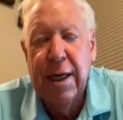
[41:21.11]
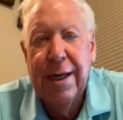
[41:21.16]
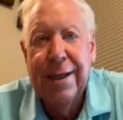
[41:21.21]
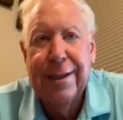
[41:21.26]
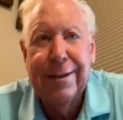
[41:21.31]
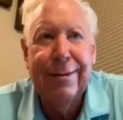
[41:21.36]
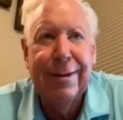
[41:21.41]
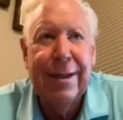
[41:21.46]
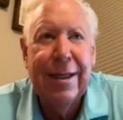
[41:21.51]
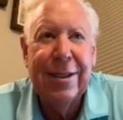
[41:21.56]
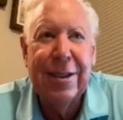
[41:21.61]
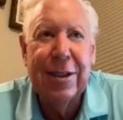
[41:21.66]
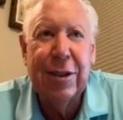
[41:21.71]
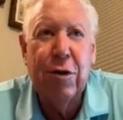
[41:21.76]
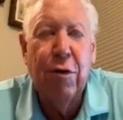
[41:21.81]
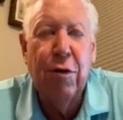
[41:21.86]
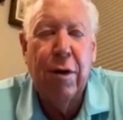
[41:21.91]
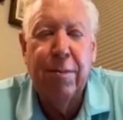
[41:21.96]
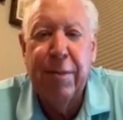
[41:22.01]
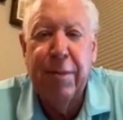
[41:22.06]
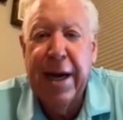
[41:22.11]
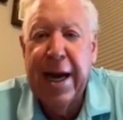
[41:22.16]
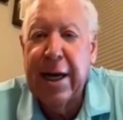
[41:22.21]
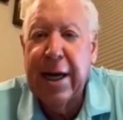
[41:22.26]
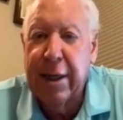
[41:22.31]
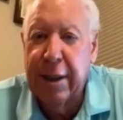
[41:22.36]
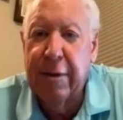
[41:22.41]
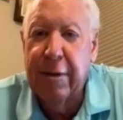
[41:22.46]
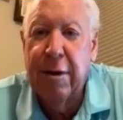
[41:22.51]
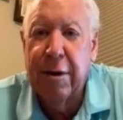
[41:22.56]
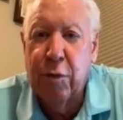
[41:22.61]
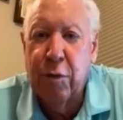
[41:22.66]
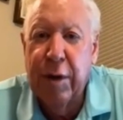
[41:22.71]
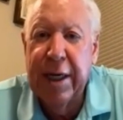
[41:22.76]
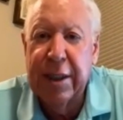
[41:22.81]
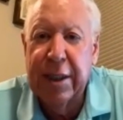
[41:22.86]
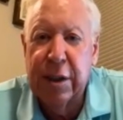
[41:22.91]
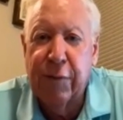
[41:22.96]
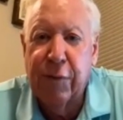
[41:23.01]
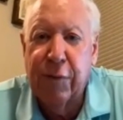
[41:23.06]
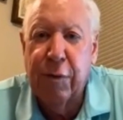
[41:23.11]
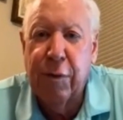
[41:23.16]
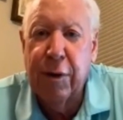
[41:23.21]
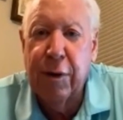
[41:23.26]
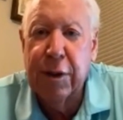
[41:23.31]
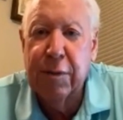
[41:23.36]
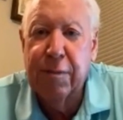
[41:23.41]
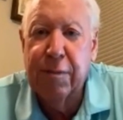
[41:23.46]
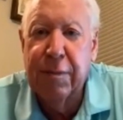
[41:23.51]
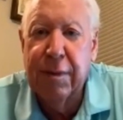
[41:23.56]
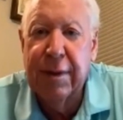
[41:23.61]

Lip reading: So this is going back a long ways, of course.